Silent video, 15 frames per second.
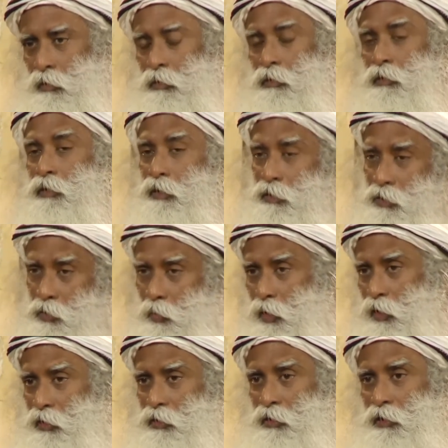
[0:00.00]
This
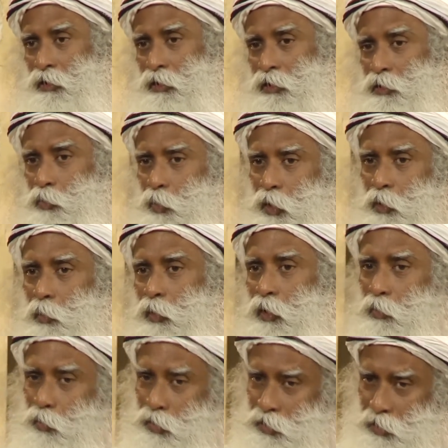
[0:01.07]
quality is what we
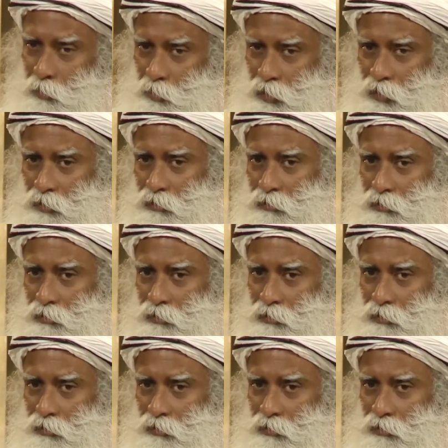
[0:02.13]
are worshipping.